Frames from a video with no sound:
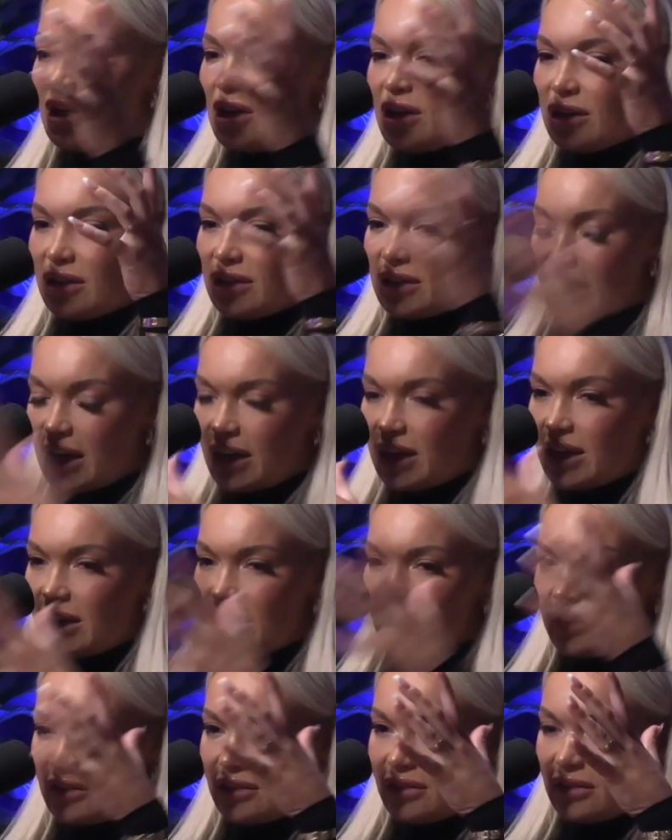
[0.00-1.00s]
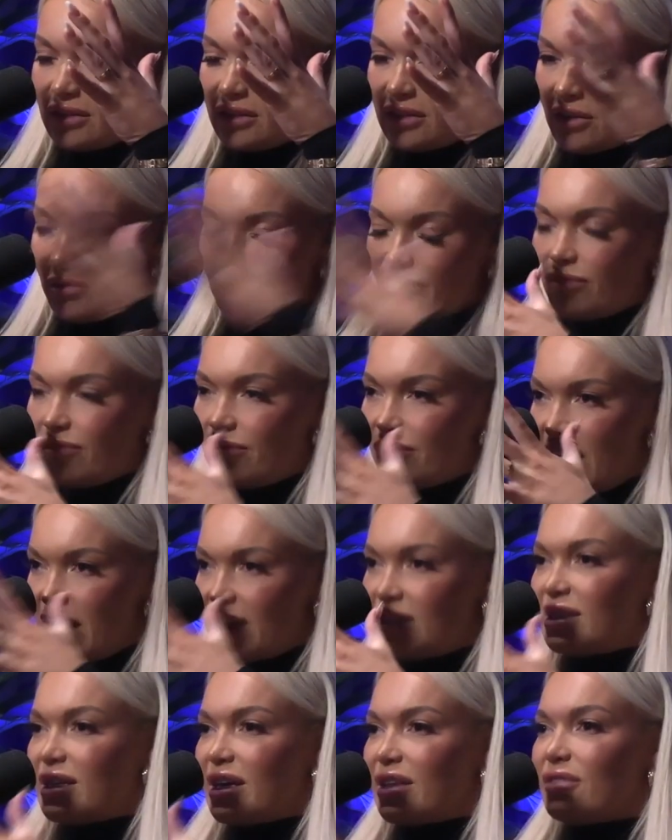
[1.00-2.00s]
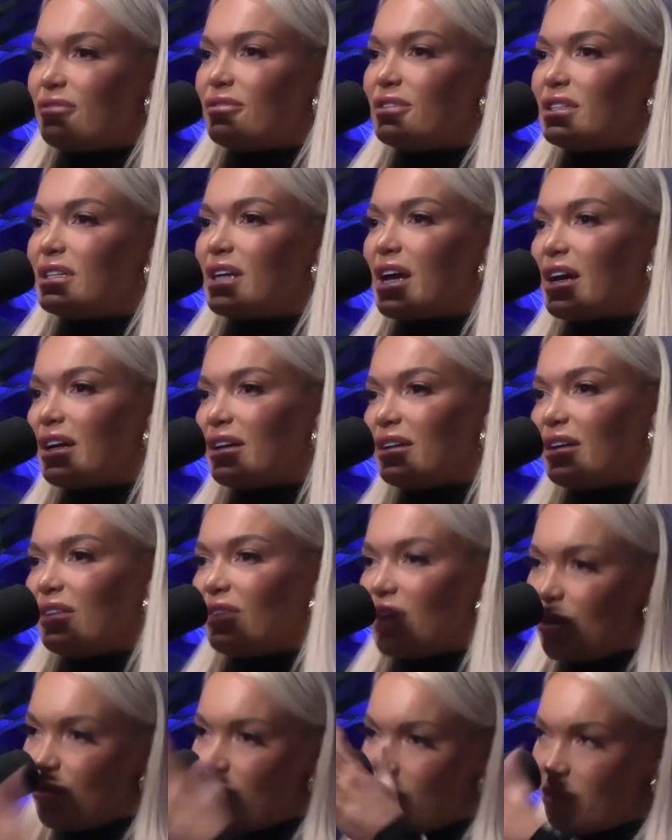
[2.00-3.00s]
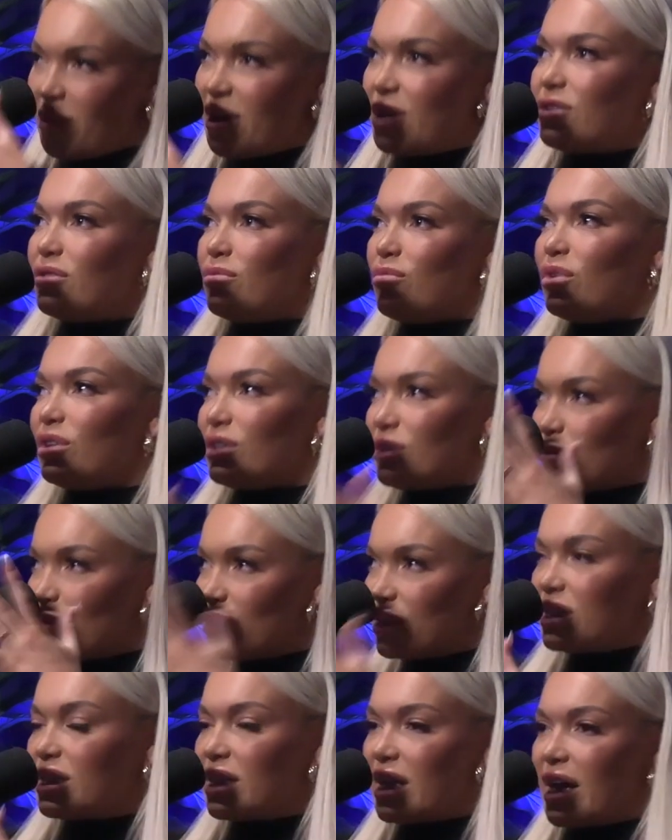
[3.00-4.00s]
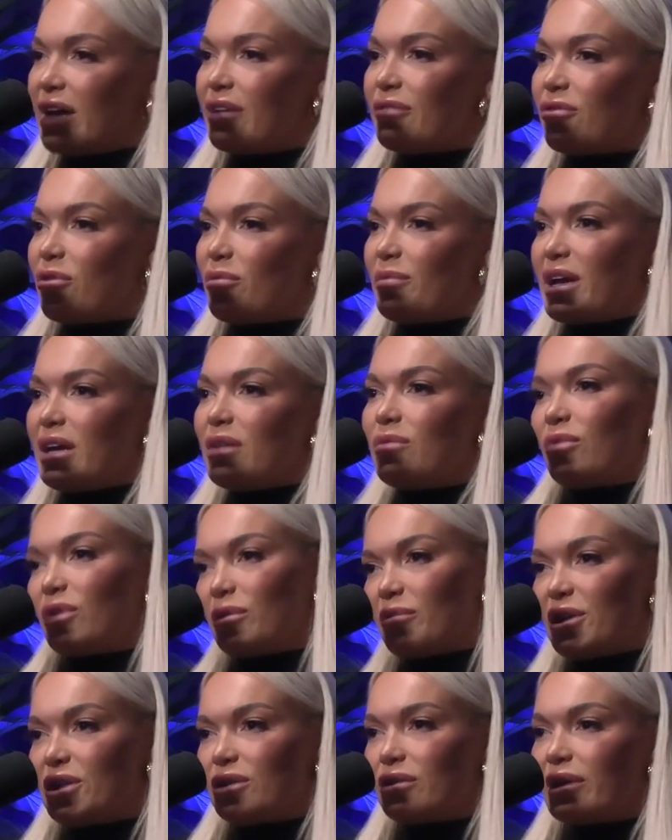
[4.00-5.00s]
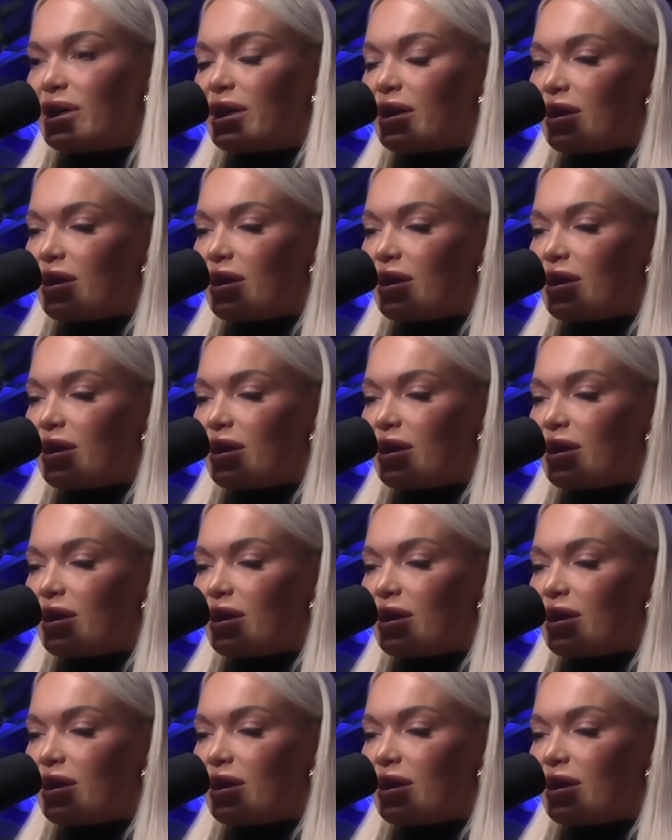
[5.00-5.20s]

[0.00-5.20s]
getting your head together for the day and like, what's today for me? What am I doing?